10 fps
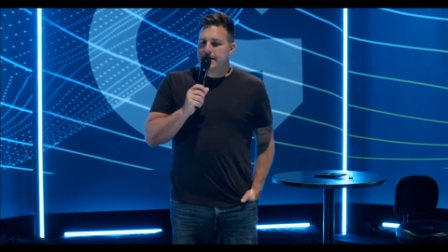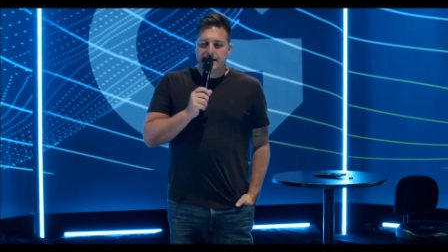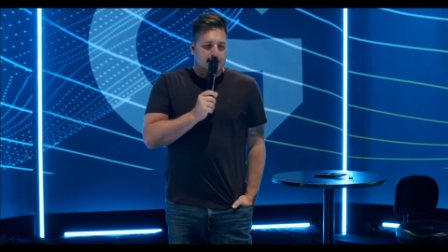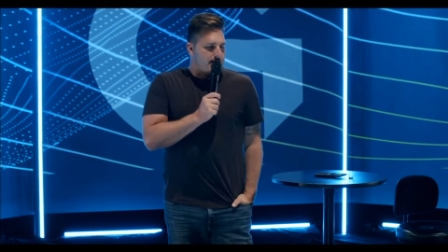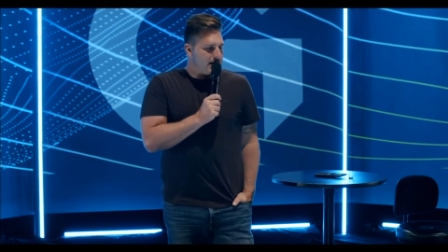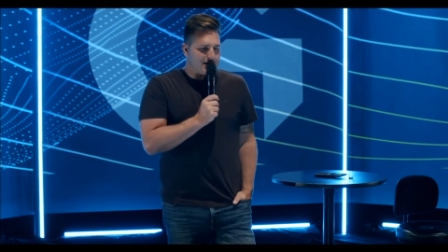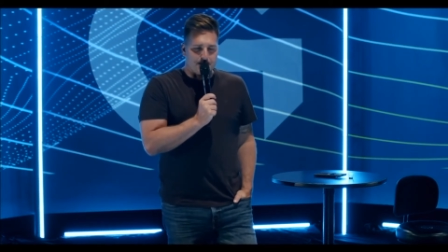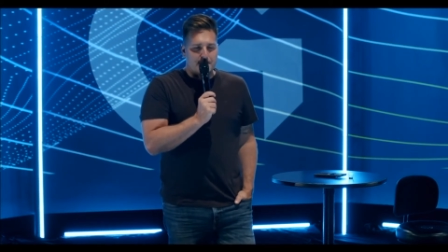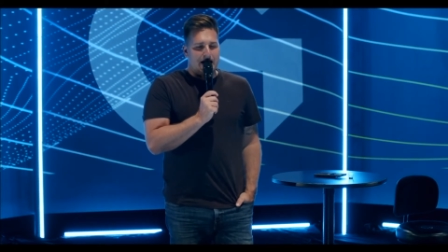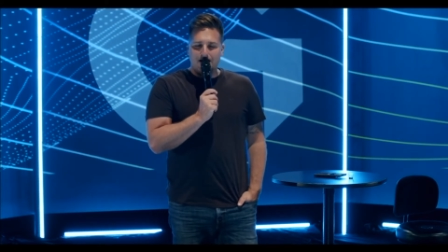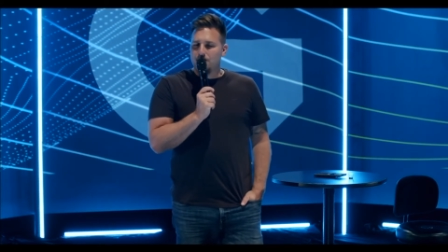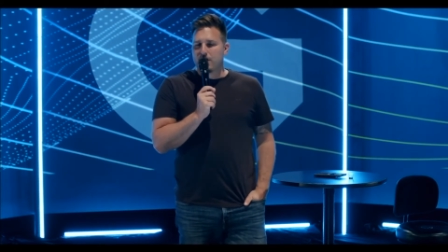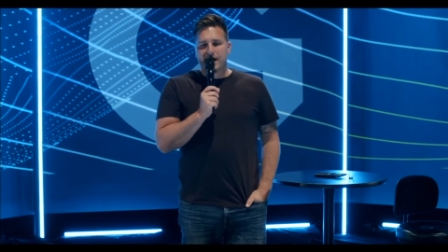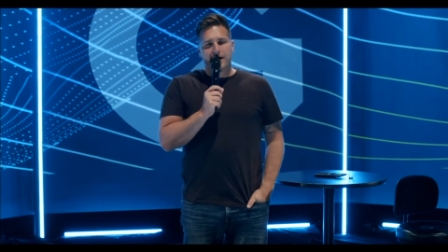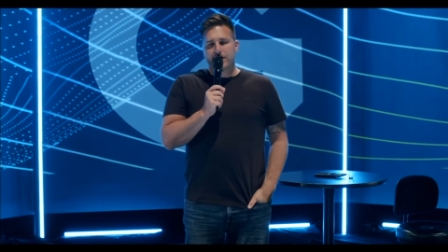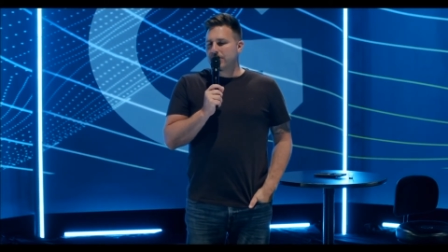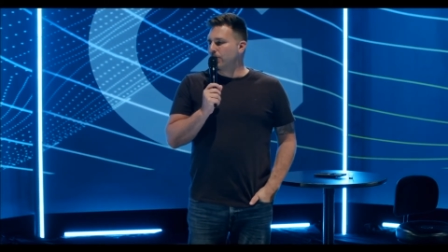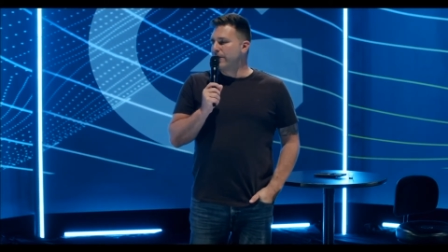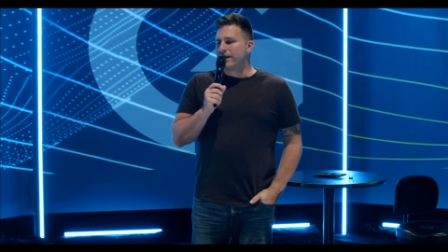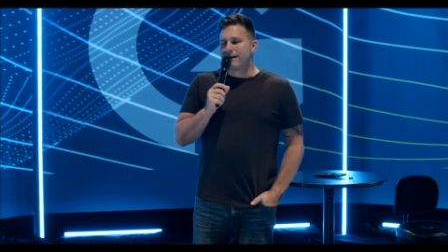It doesn't matter where
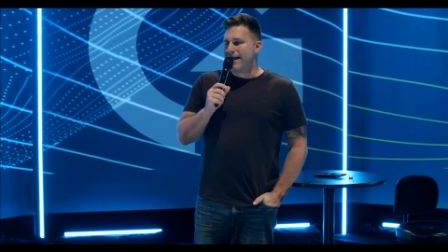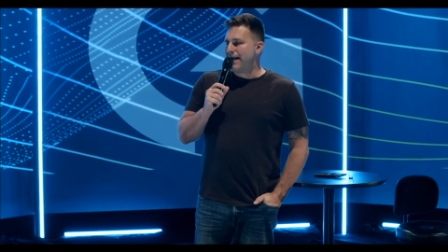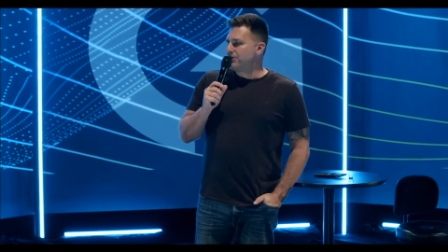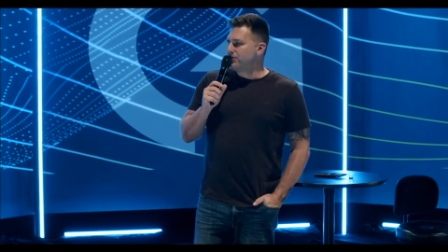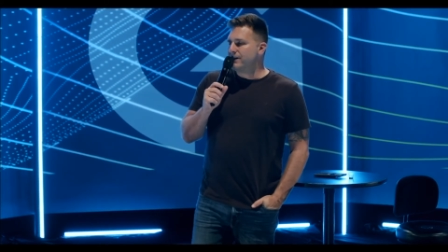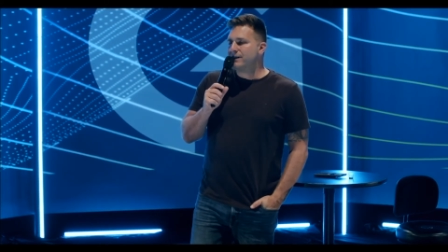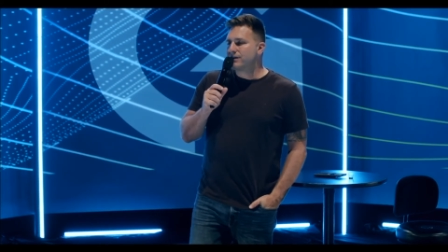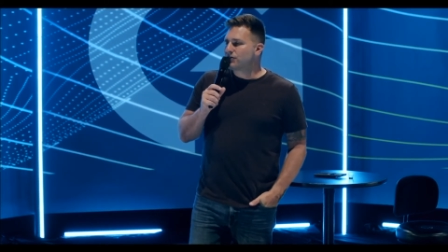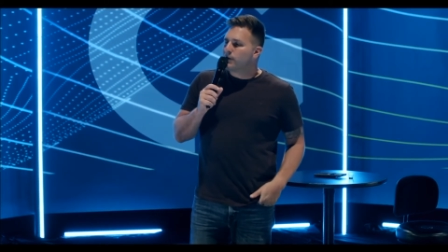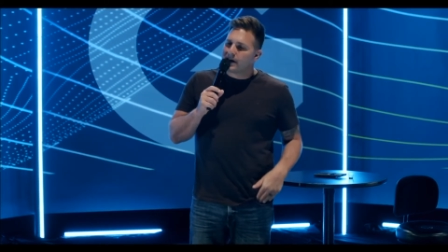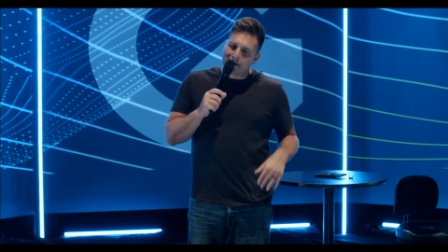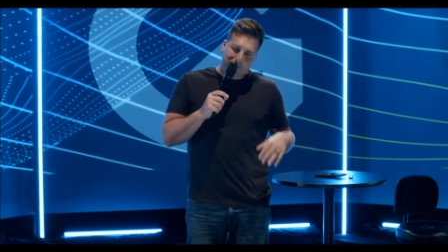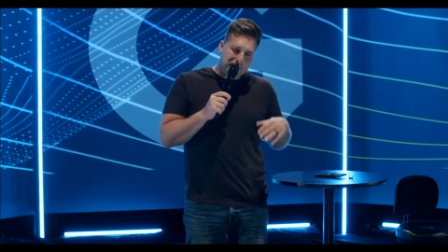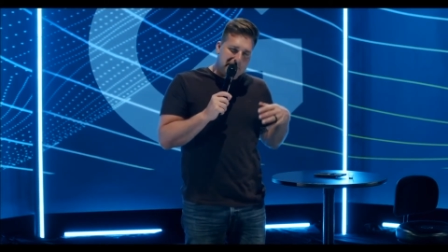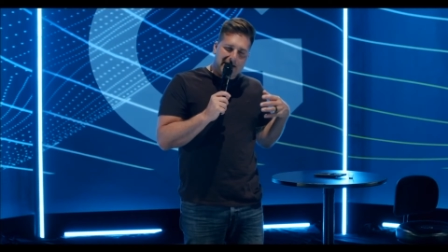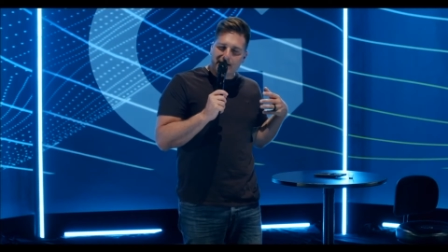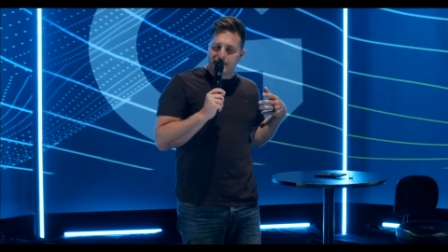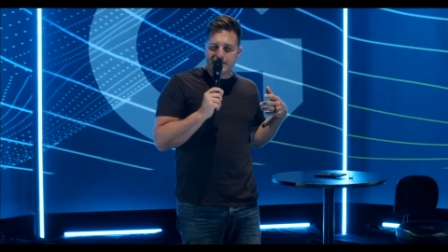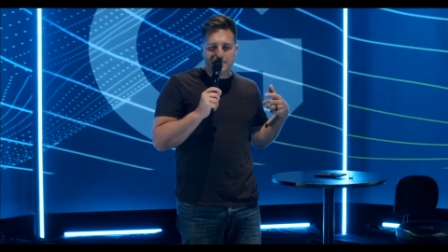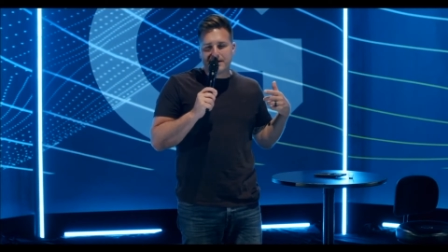we are at, Jesus, we can
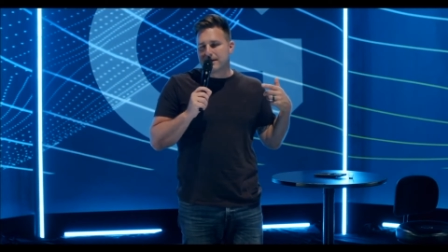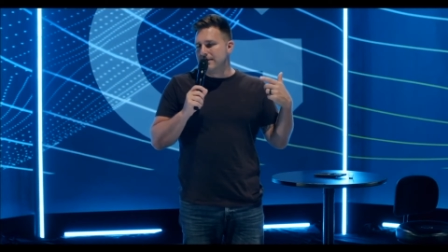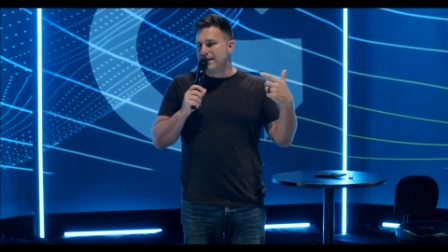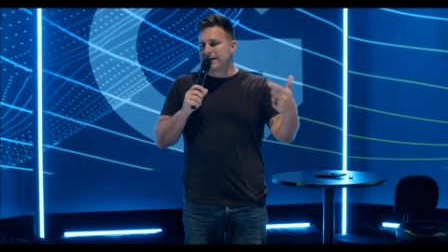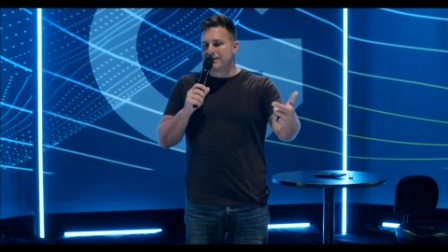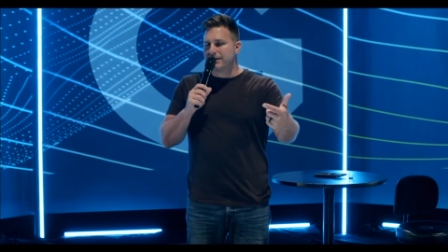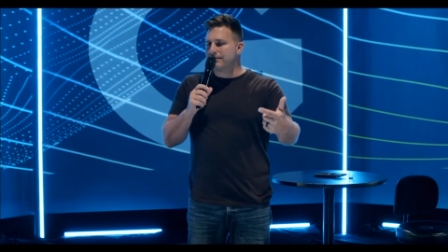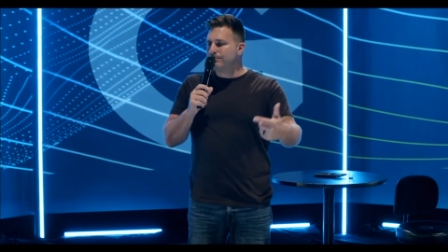immediately be connected